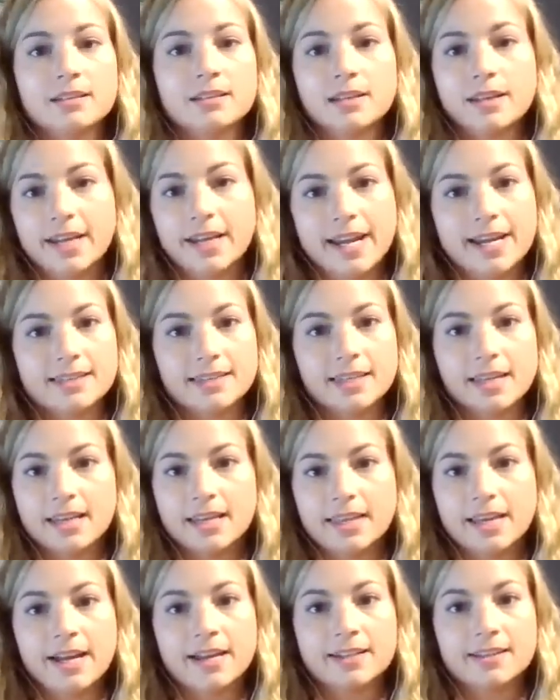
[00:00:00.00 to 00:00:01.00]
a case like
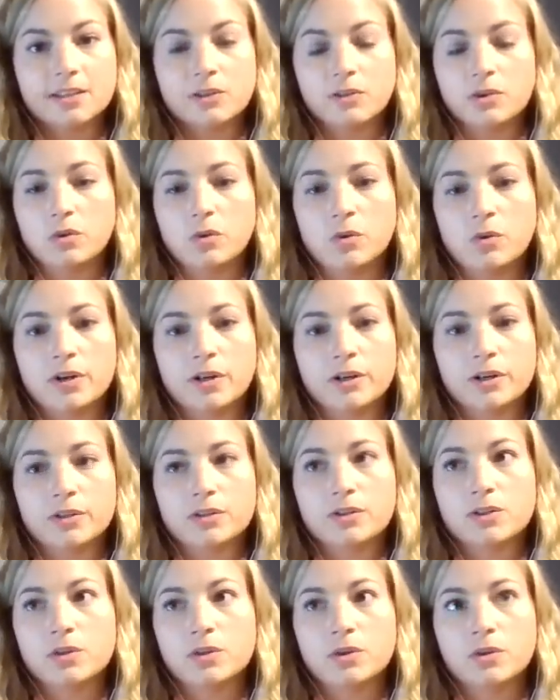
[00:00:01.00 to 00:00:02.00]
that, and in order
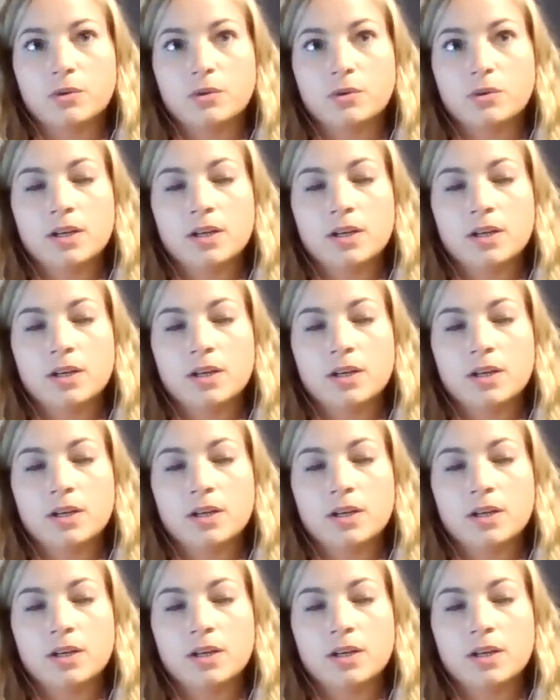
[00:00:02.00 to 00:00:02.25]
to